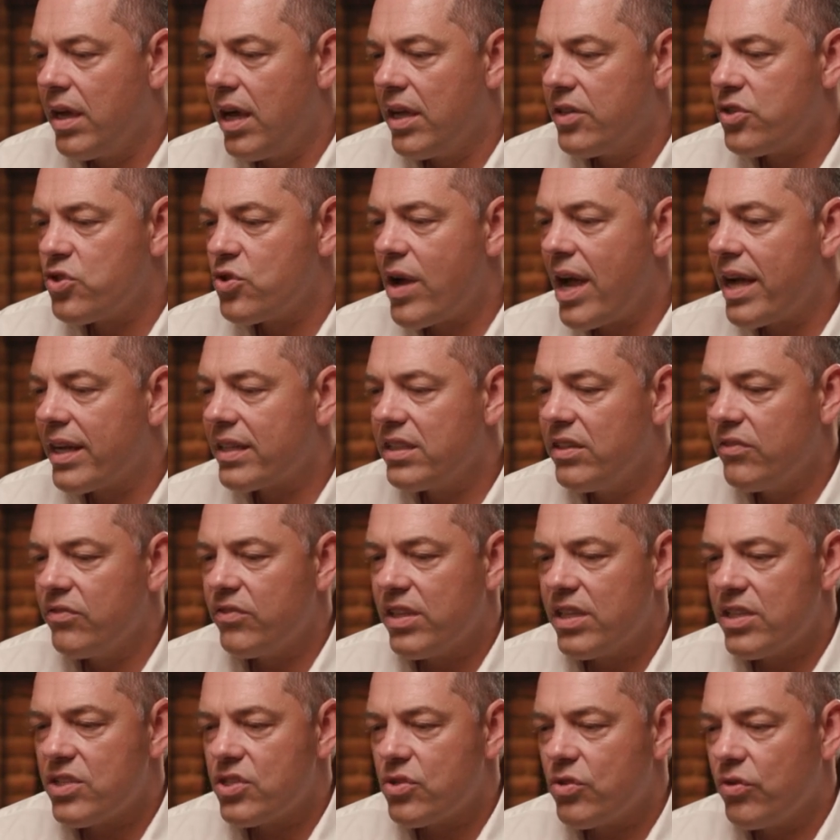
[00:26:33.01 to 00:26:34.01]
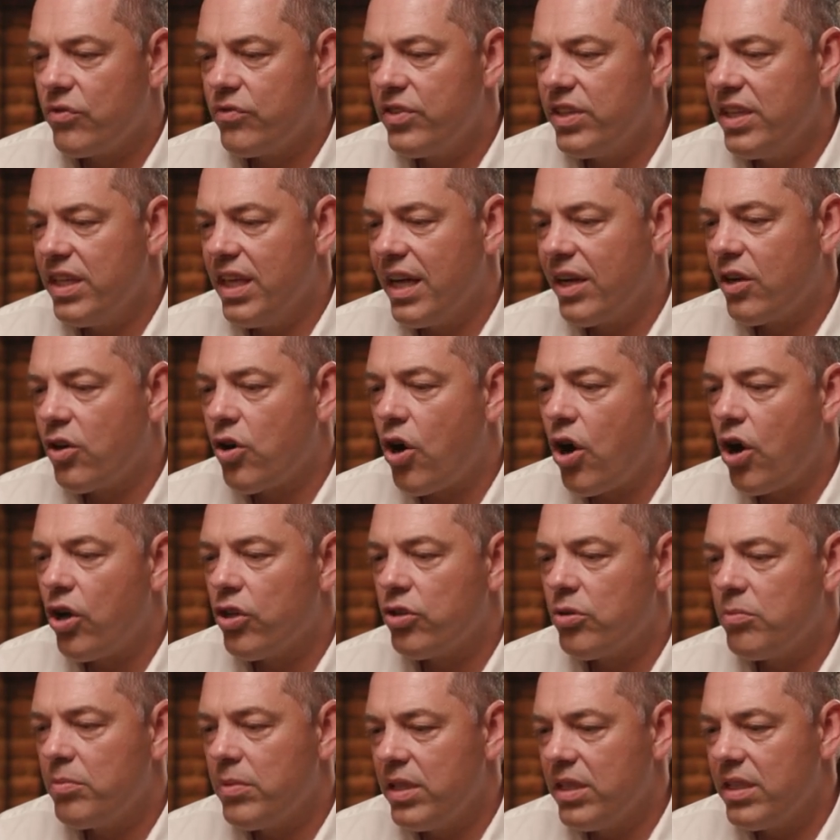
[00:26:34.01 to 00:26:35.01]
attractiveness of the
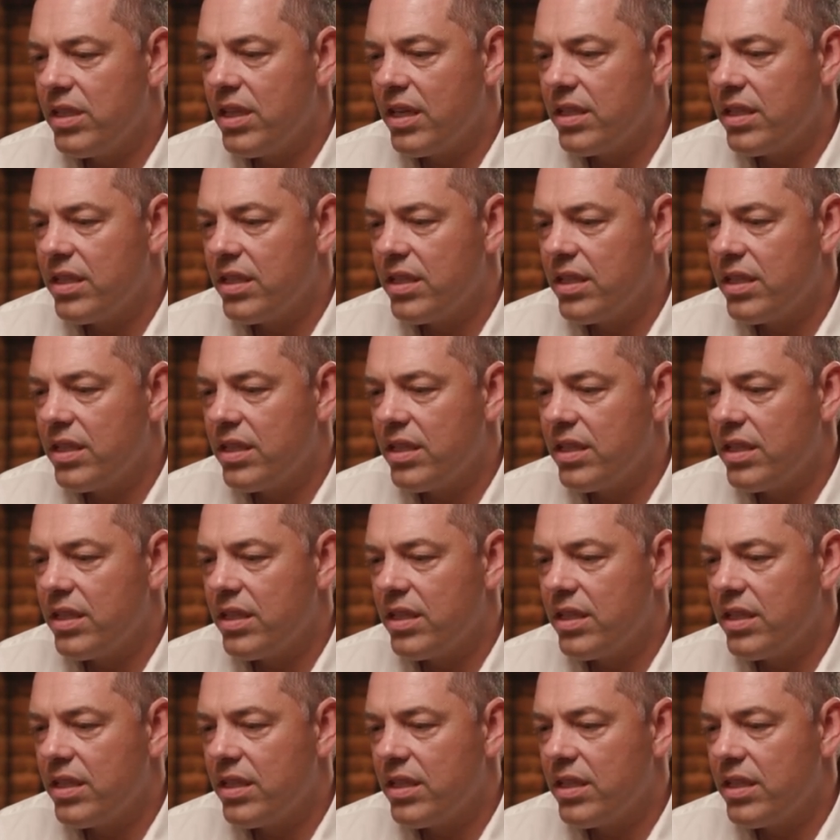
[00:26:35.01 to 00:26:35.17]
economy